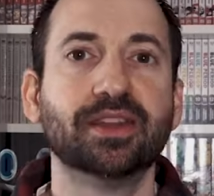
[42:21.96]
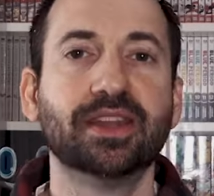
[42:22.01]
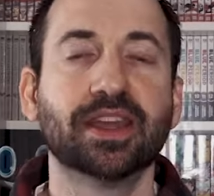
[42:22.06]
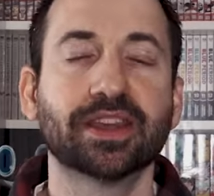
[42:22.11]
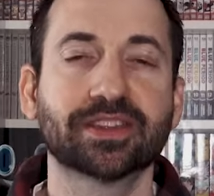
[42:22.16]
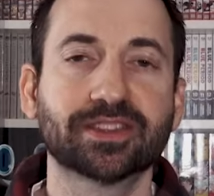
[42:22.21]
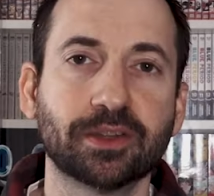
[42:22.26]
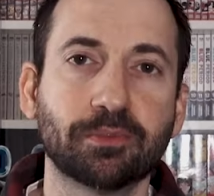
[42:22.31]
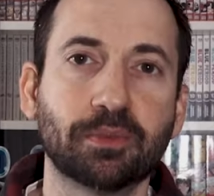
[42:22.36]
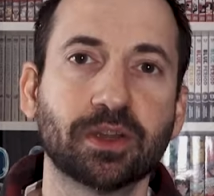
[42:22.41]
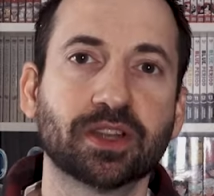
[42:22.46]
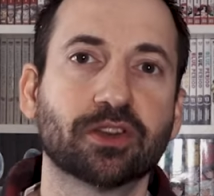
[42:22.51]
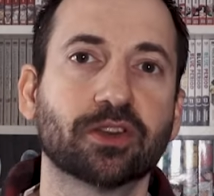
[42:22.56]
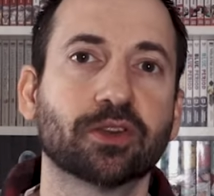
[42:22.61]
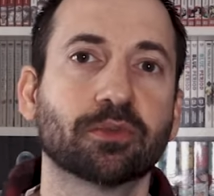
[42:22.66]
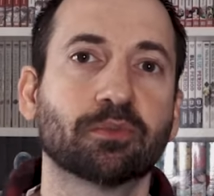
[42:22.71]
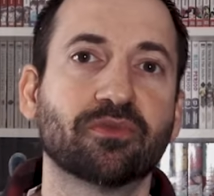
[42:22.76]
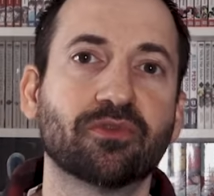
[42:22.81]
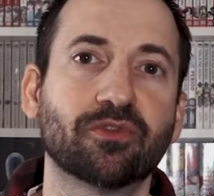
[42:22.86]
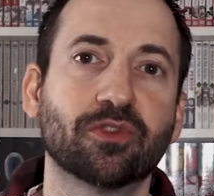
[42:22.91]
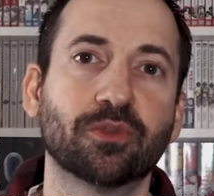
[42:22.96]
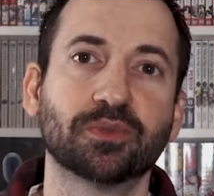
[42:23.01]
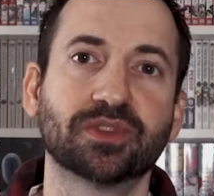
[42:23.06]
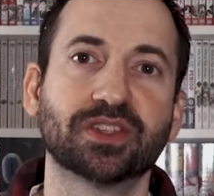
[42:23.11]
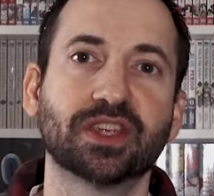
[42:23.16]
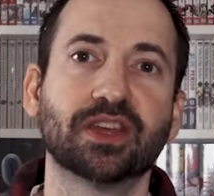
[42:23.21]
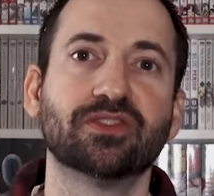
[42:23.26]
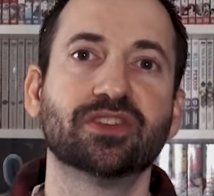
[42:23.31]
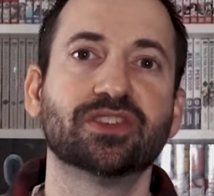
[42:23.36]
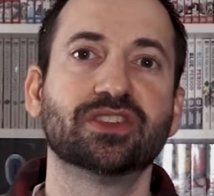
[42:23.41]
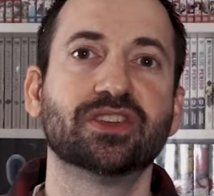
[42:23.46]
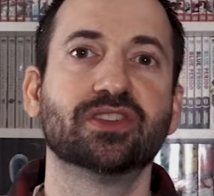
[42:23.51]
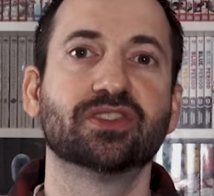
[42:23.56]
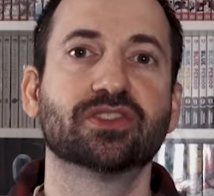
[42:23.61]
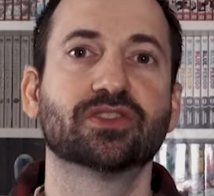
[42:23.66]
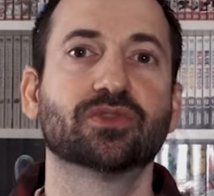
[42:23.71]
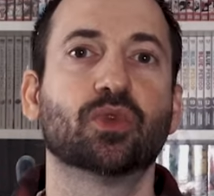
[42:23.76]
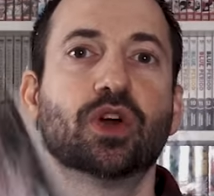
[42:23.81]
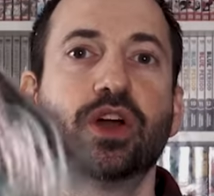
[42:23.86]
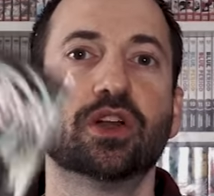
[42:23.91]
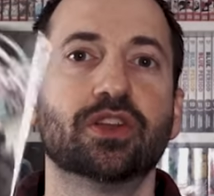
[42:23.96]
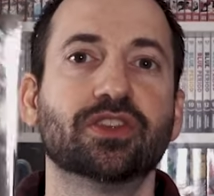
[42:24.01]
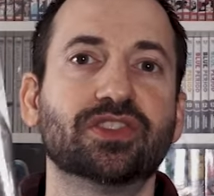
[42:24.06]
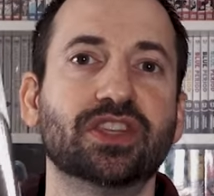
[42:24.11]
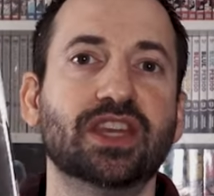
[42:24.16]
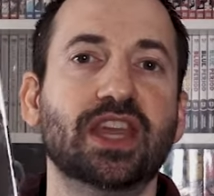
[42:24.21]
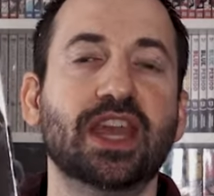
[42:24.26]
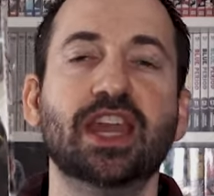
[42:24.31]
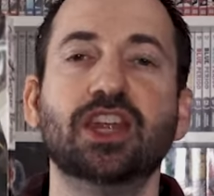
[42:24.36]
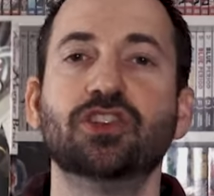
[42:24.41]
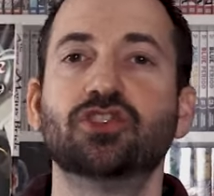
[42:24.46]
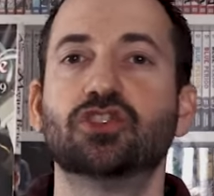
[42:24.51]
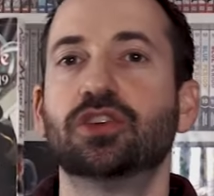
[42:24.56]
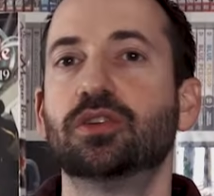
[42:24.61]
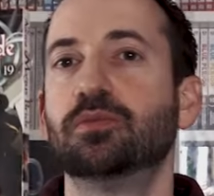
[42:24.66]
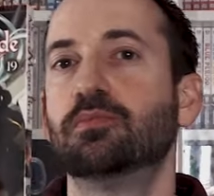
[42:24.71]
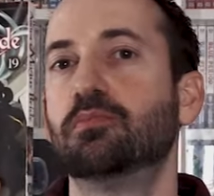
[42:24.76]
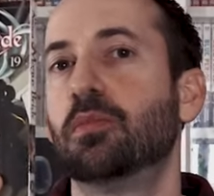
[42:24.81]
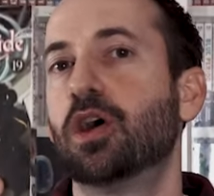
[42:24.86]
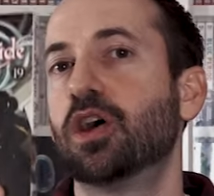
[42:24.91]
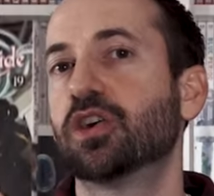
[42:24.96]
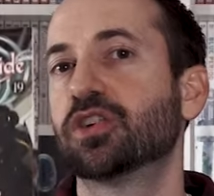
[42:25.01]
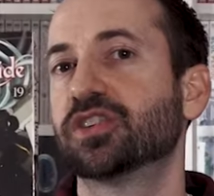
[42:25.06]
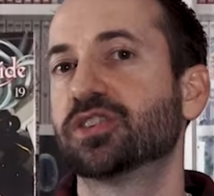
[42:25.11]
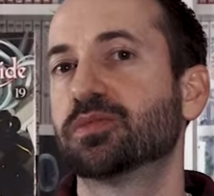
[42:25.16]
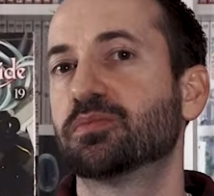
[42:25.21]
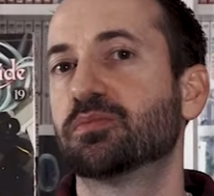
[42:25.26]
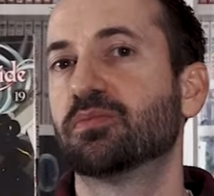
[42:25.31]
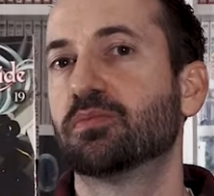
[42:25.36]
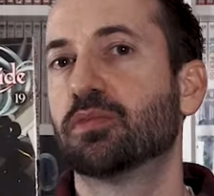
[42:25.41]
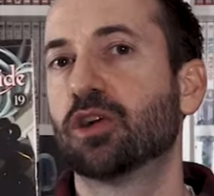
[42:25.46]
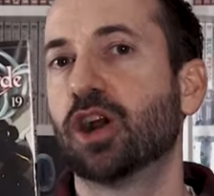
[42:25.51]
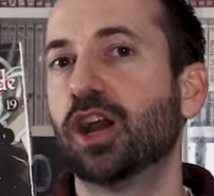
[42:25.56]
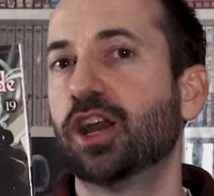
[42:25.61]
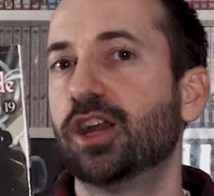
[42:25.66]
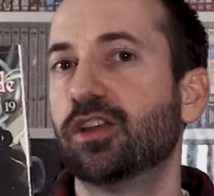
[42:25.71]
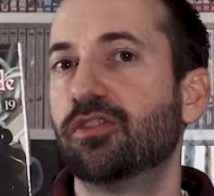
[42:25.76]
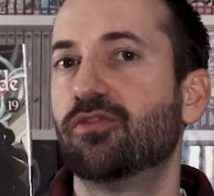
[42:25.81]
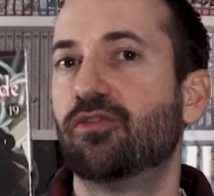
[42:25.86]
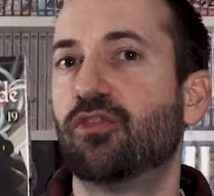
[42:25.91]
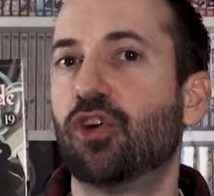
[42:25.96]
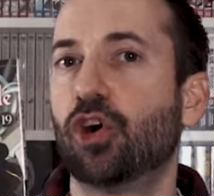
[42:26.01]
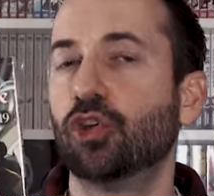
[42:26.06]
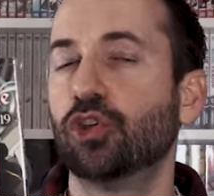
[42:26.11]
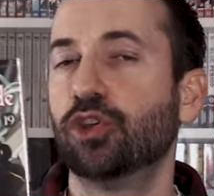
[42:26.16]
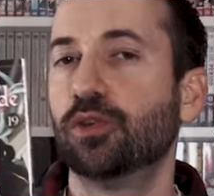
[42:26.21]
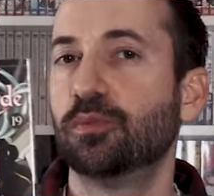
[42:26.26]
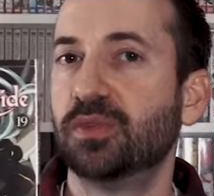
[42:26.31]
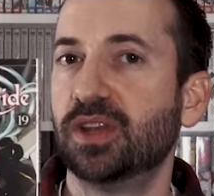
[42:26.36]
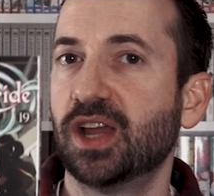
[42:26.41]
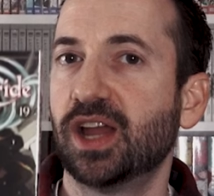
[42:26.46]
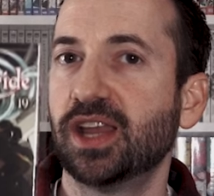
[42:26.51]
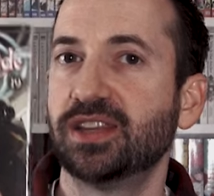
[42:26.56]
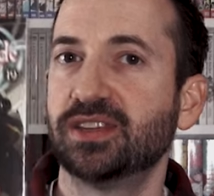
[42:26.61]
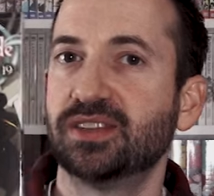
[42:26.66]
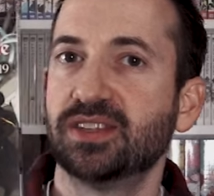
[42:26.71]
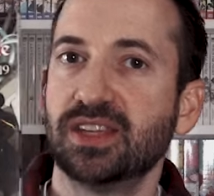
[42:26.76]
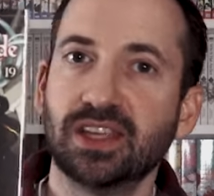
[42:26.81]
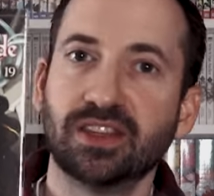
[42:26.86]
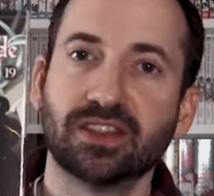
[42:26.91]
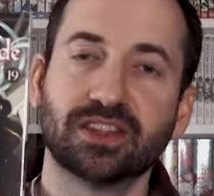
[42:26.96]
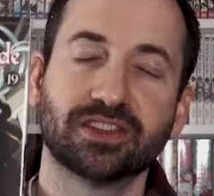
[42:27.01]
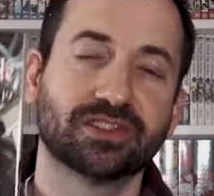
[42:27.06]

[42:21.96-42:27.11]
Next I picked up from Seven Seas as well is the Ancient Magus Bride Volume 19.